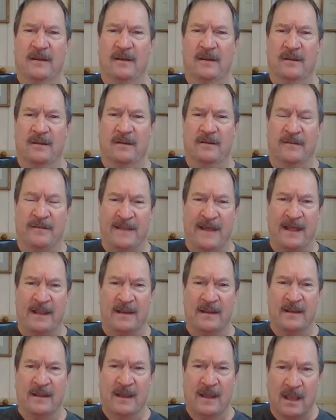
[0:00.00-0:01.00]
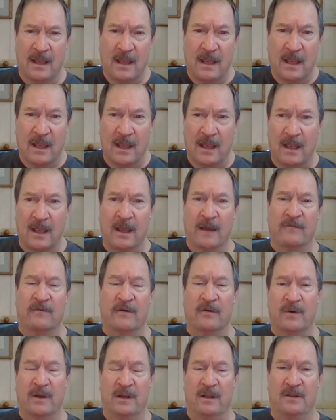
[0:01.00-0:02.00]
than
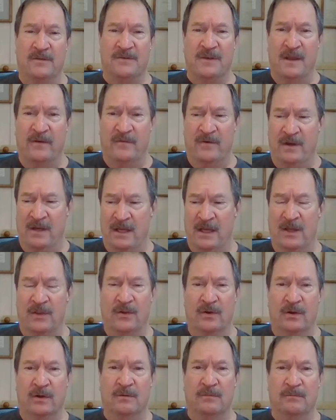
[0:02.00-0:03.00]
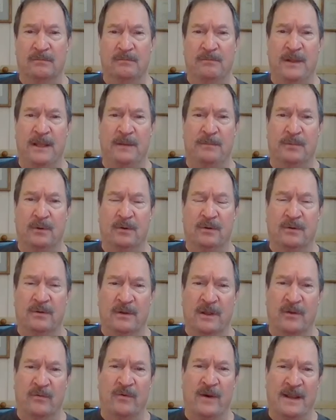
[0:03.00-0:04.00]
everyone else, every other people
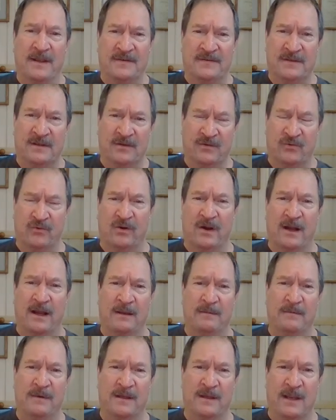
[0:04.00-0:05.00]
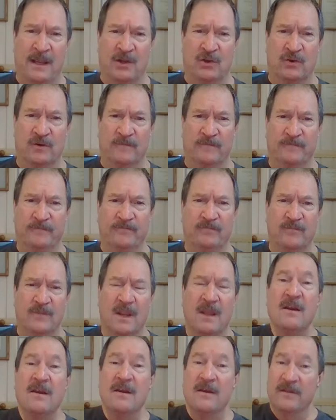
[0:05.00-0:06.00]
and race and tribe and nation.
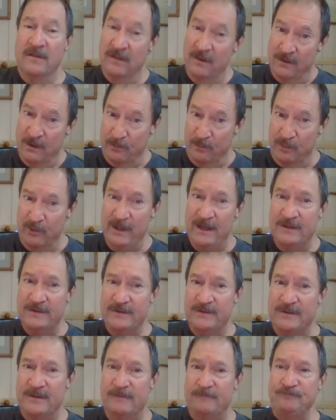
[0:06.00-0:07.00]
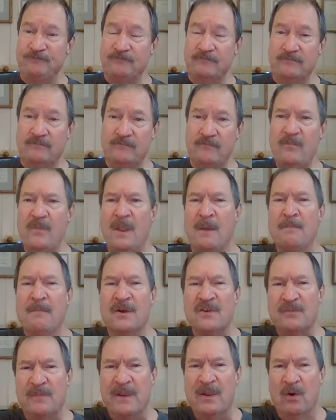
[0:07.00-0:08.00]
The priests
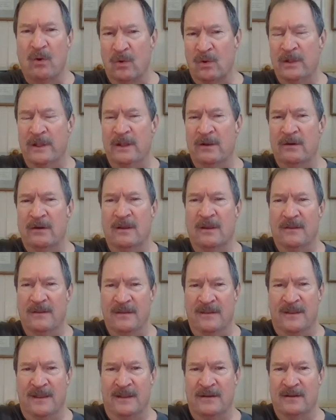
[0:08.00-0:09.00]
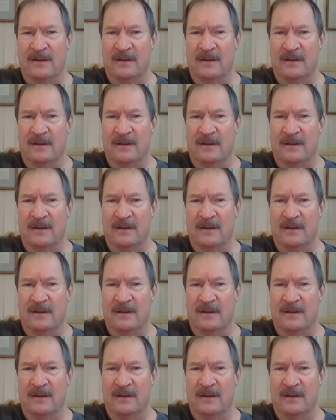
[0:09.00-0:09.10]
must be holier than